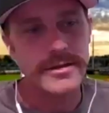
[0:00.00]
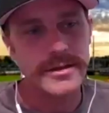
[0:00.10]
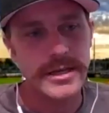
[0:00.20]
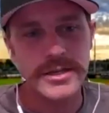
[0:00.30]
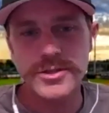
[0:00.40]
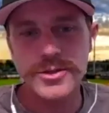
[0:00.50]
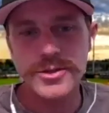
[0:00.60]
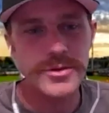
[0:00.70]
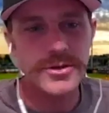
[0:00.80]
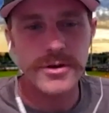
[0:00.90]
He's
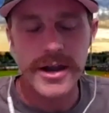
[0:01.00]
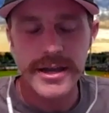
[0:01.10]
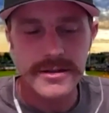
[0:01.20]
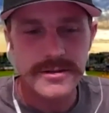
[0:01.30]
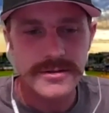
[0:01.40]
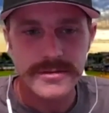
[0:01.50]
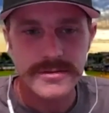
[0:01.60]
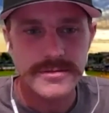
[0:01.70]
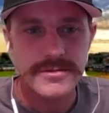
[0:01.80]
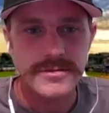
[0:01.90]
doing great.
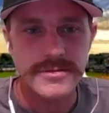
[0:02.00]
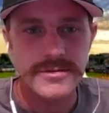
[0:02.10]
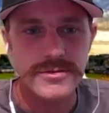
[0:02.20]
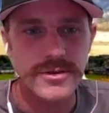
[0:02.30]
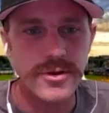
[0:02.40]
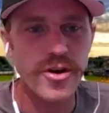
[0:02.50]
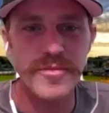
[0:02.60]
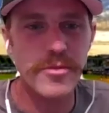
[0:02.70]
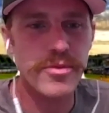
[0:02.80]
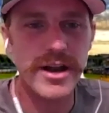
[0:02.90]
Don't worry about
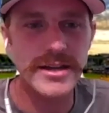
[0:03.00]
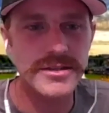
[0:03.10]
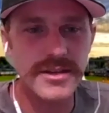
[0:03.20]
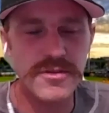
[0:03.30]
Bryce, everybody.